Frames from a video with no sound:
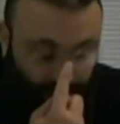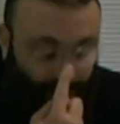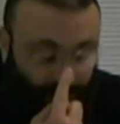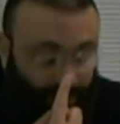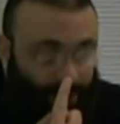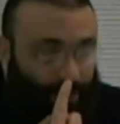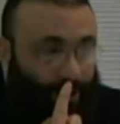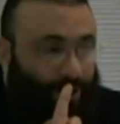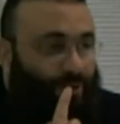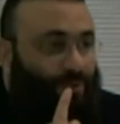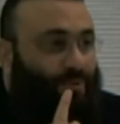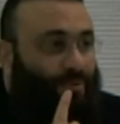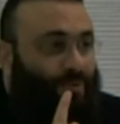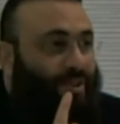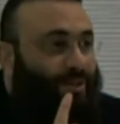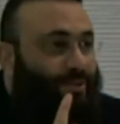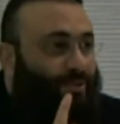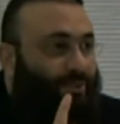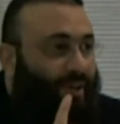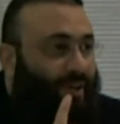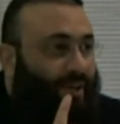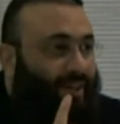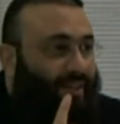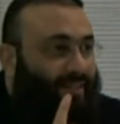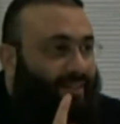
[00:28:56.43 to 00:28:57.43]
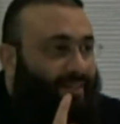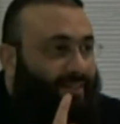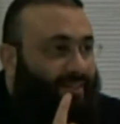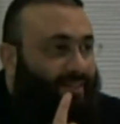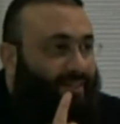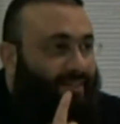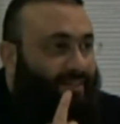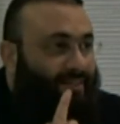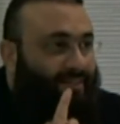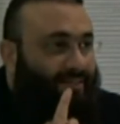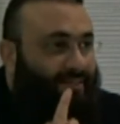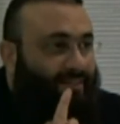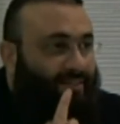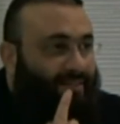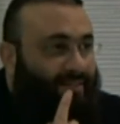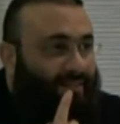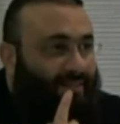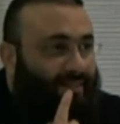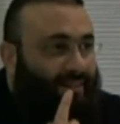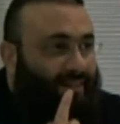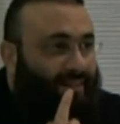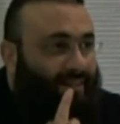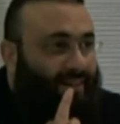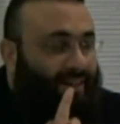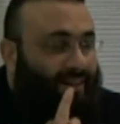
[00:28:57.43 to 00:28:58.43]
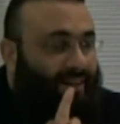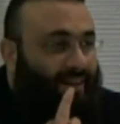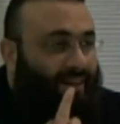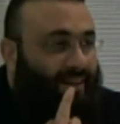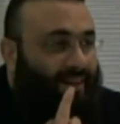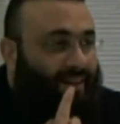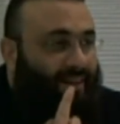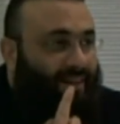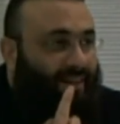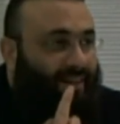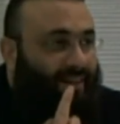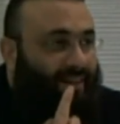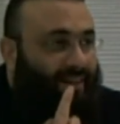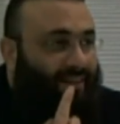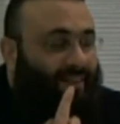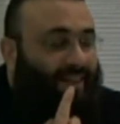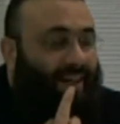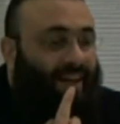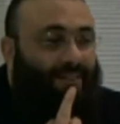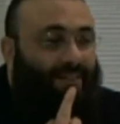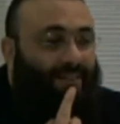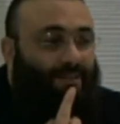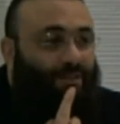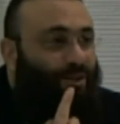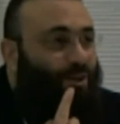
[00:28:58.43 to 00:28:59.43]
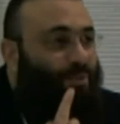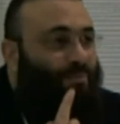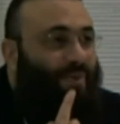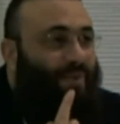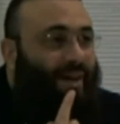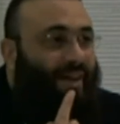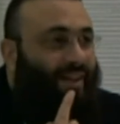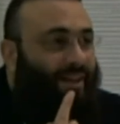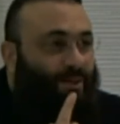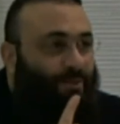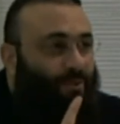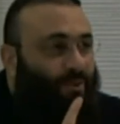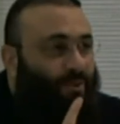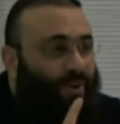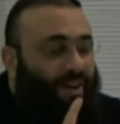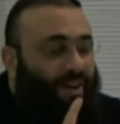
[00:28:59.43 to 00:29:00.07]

Which means what? That no matter